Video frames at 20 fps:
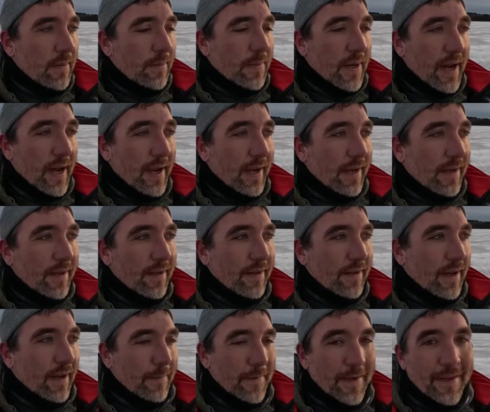Pike,
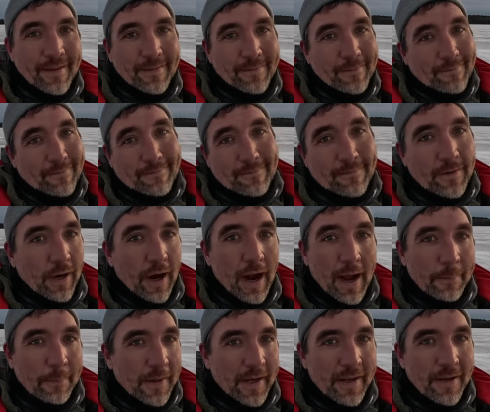I mean,
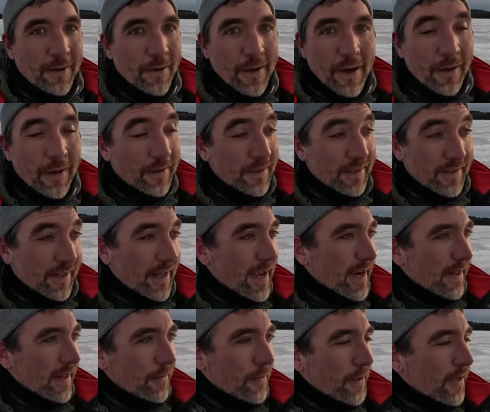crappie, who knows? It's
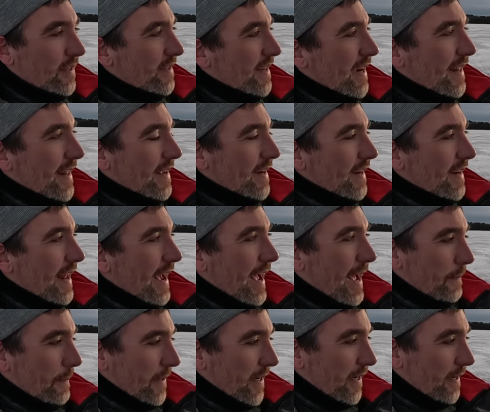Lake of the Woods, anything could
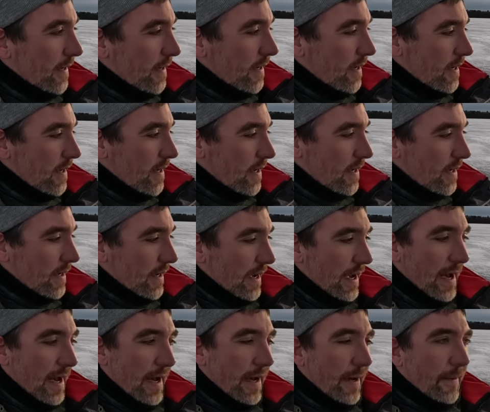happen.
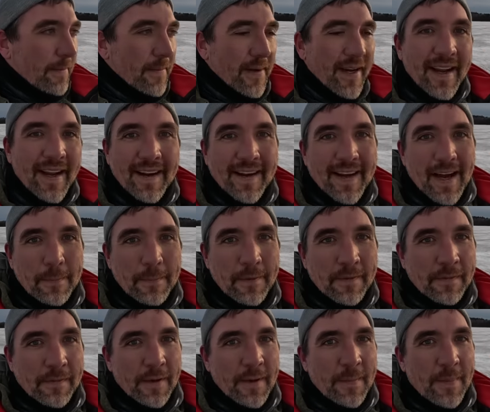Uh, need a couple
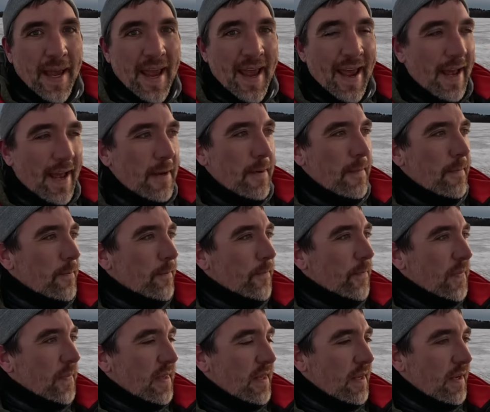for the pan
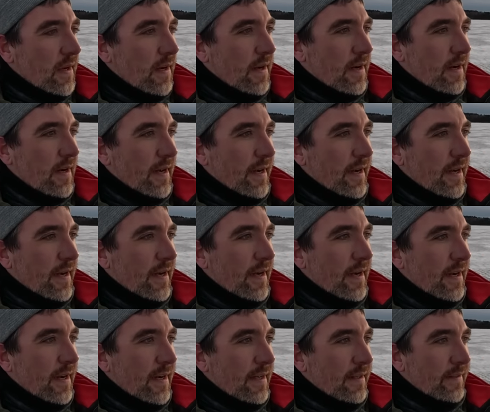on
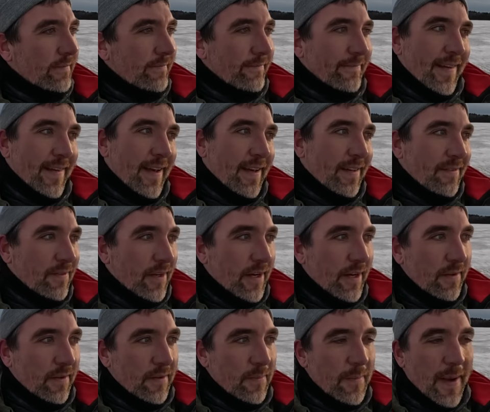uh yeah, when
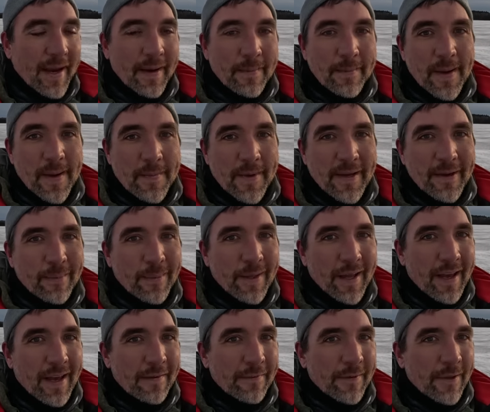I was making my meal
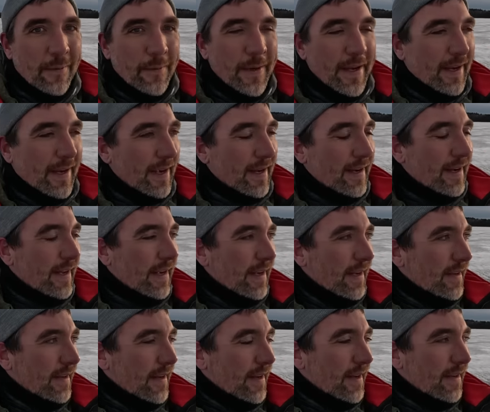plan for the weekend,
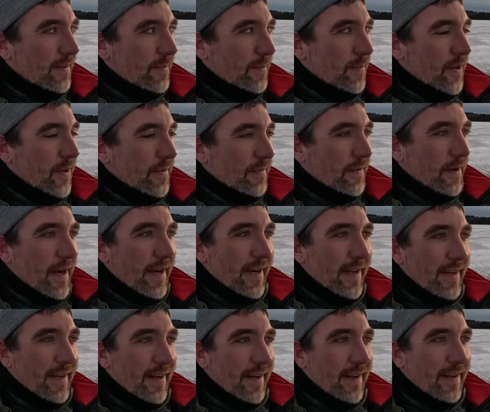I put
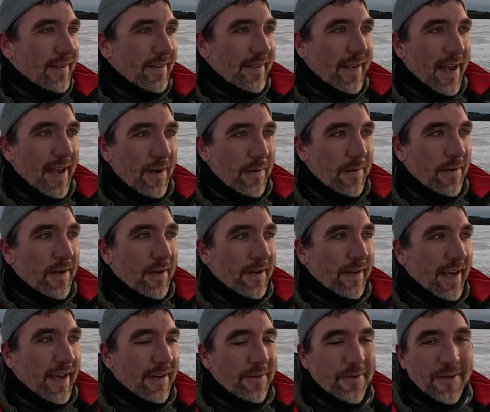Friday night as counting on
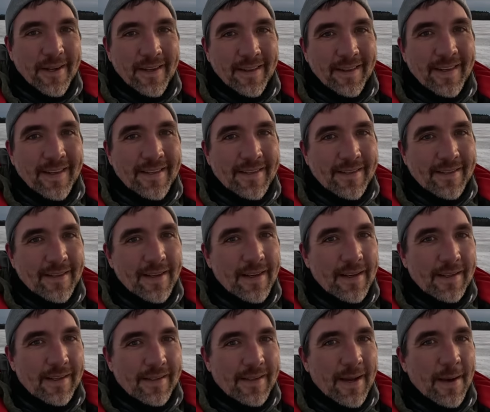catching at least
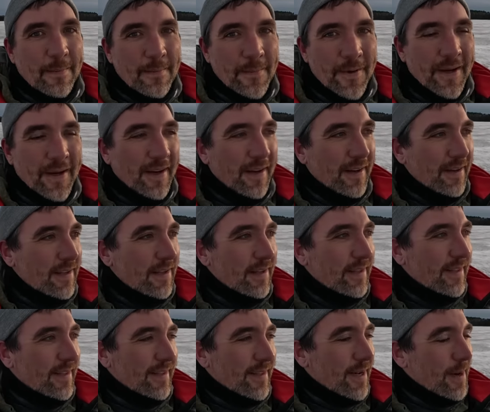something to
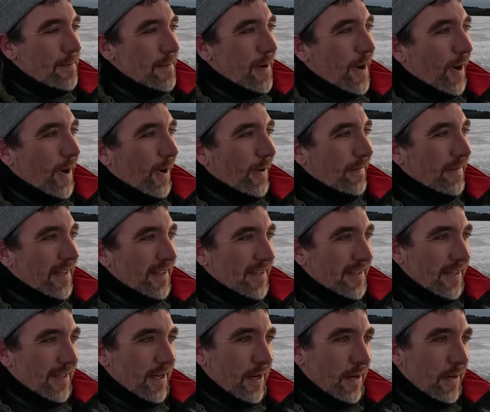something to
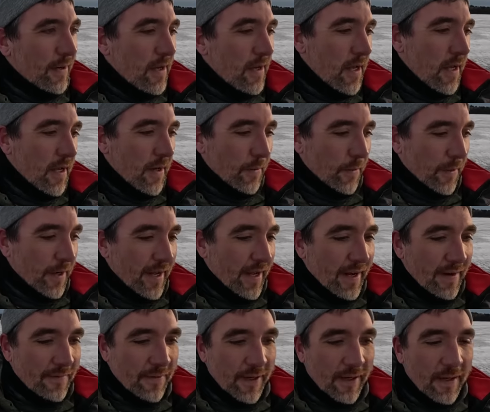harvest. So we're gonna
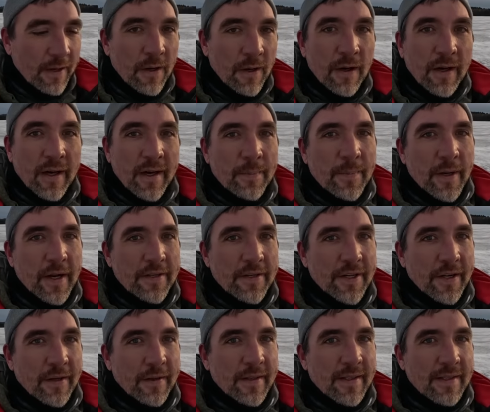give her a go. I'm gonna punch
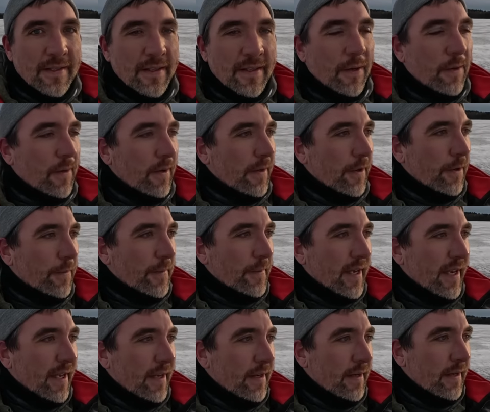out this zone a little
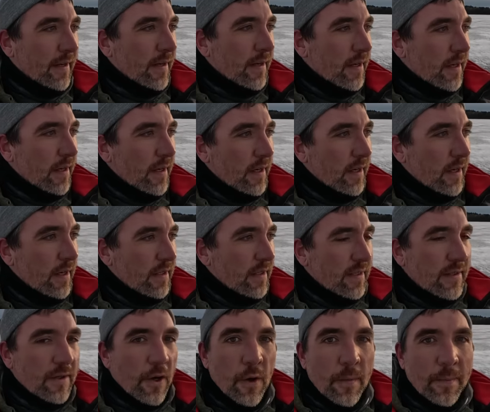bit and
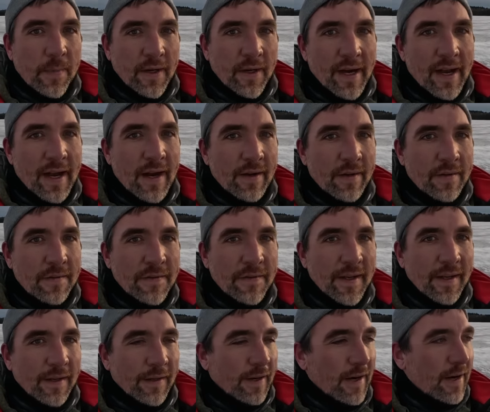scope around and
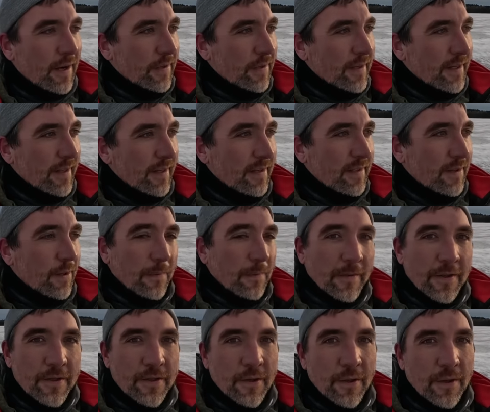feel her out and
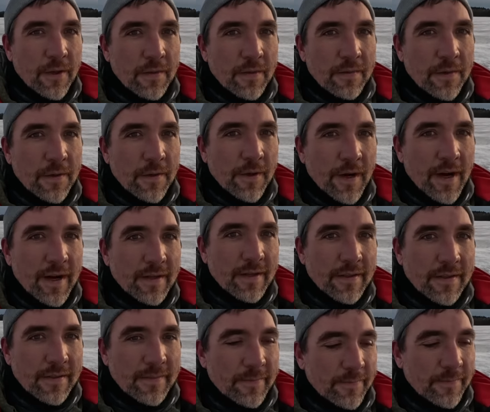hopefully show you a few critters.